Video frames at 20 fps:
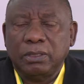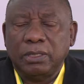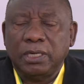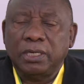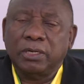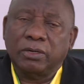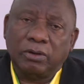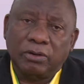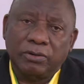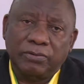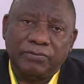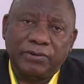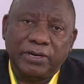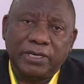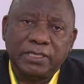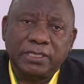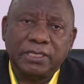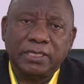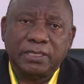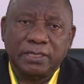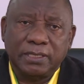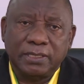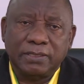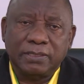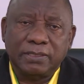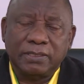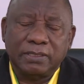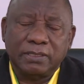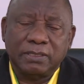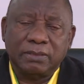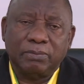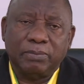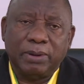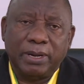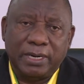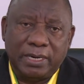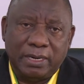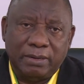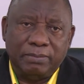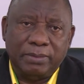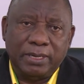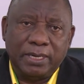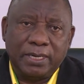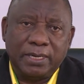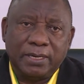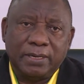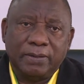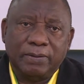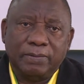in confronting this pandemic.